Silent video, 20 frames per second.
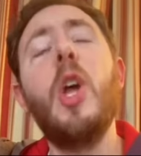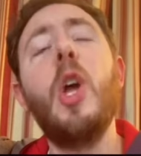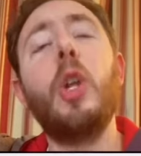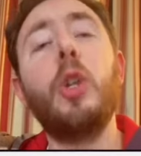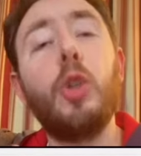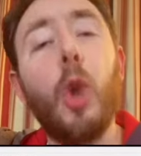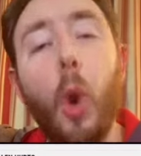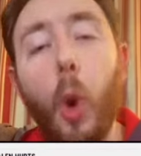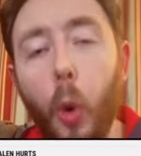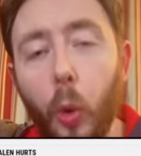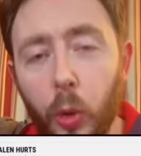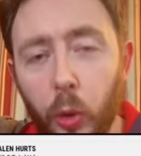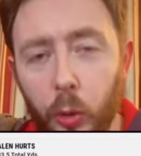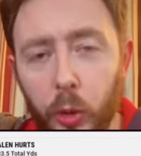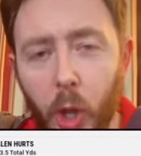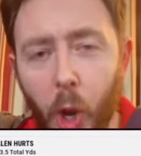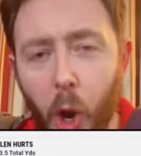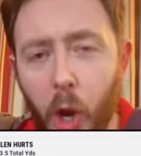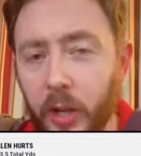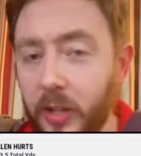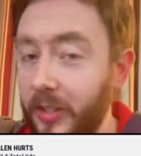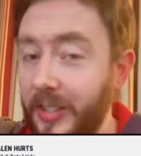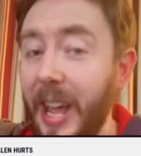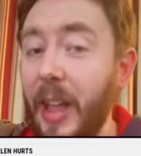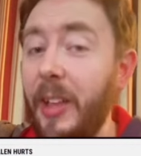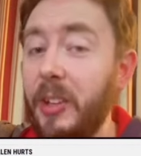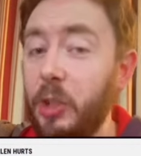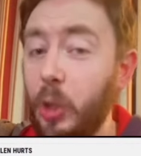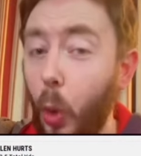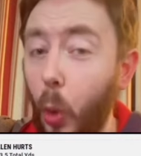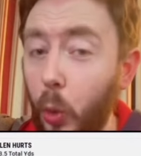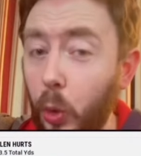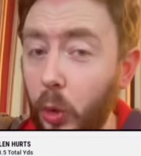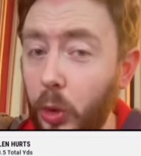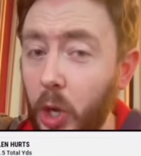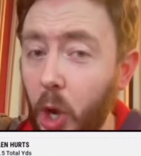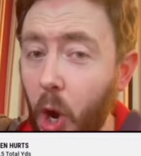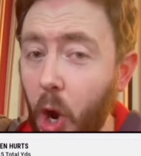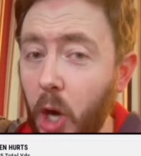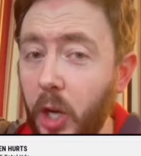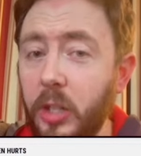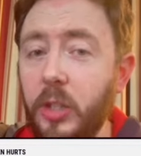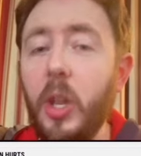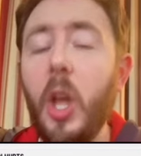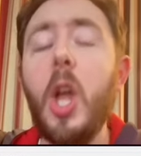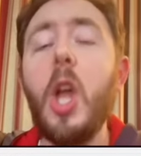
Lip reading: total yards. Now, it's total yards,